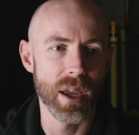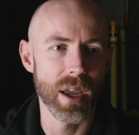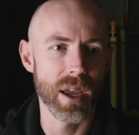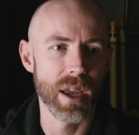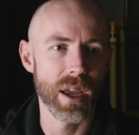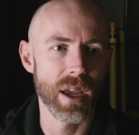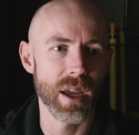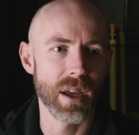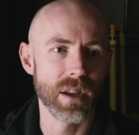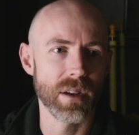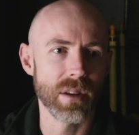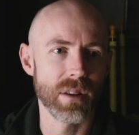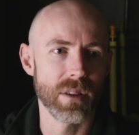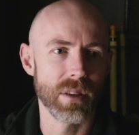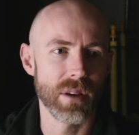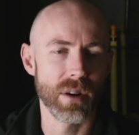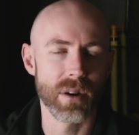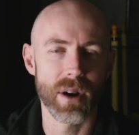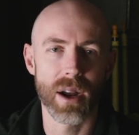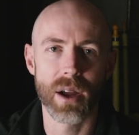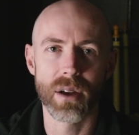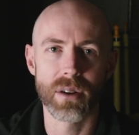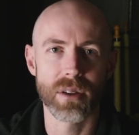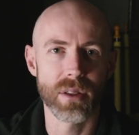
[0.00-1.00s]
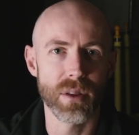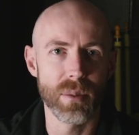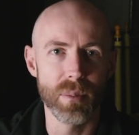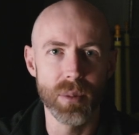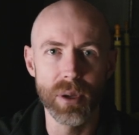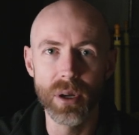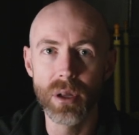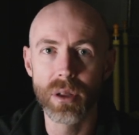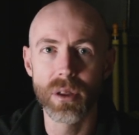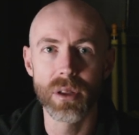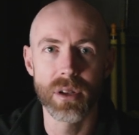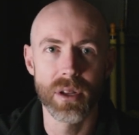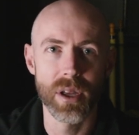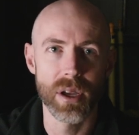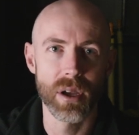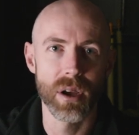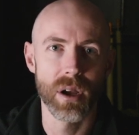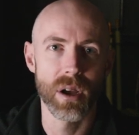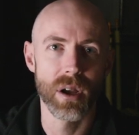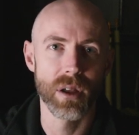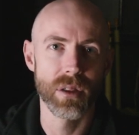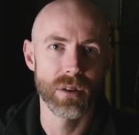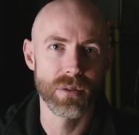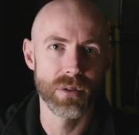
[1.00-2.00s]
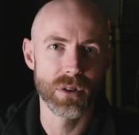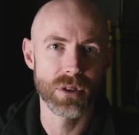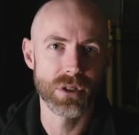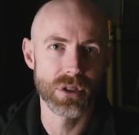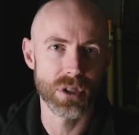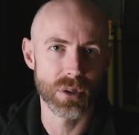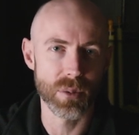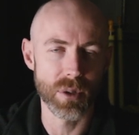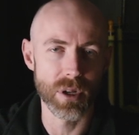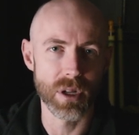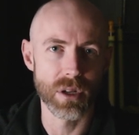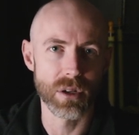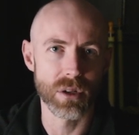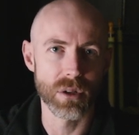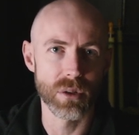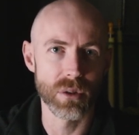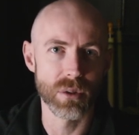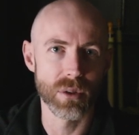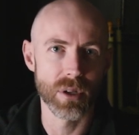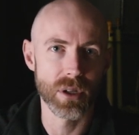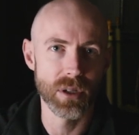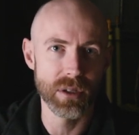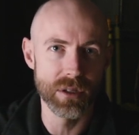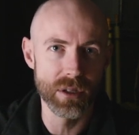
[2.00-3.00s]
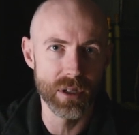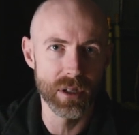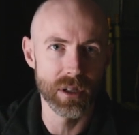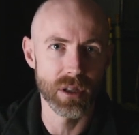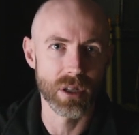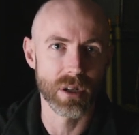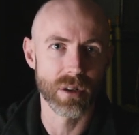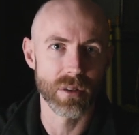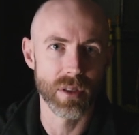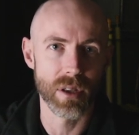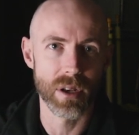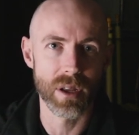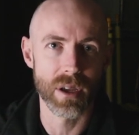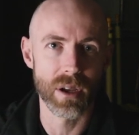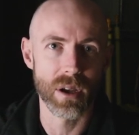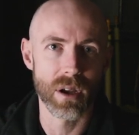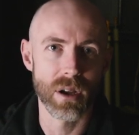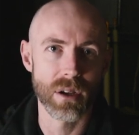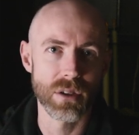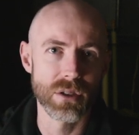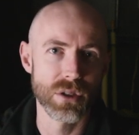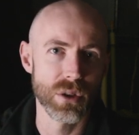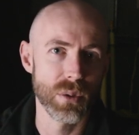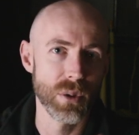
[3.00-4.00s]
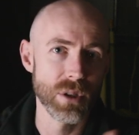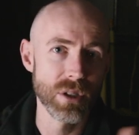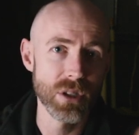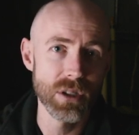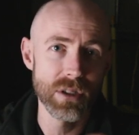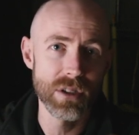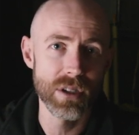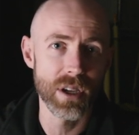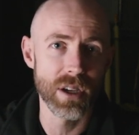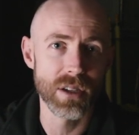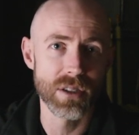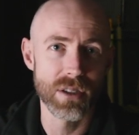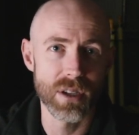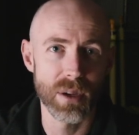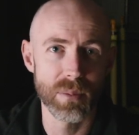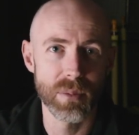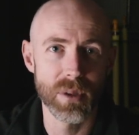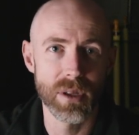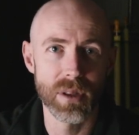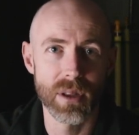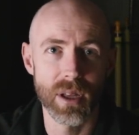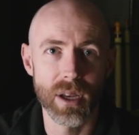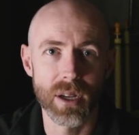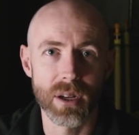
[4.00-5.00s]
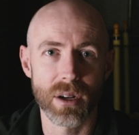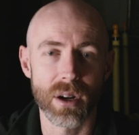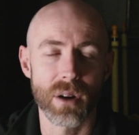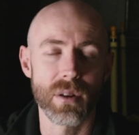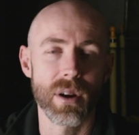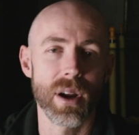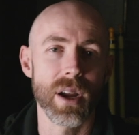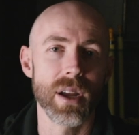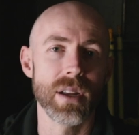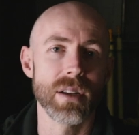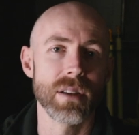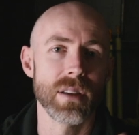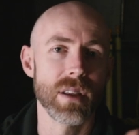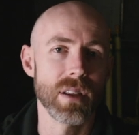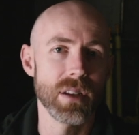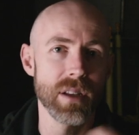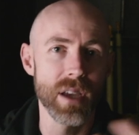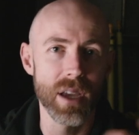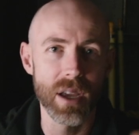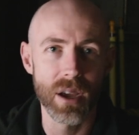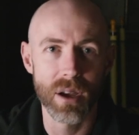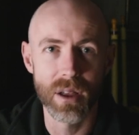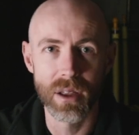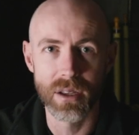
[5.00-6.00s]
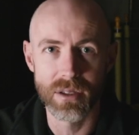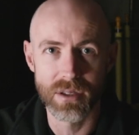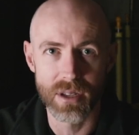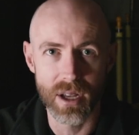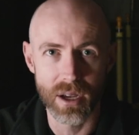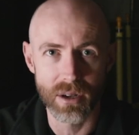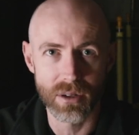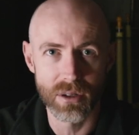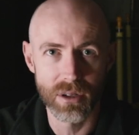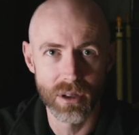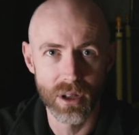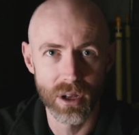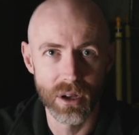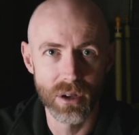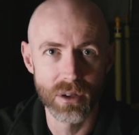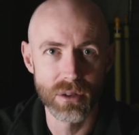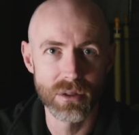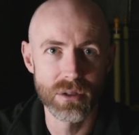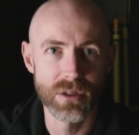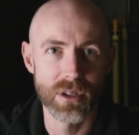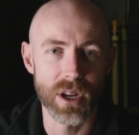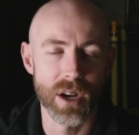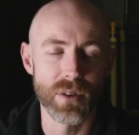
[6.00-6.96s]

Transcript: and they're out in the middle of the day hall, the first thing we need to do is clear the day hall. So we just say something like, all right, the day hall is now closed.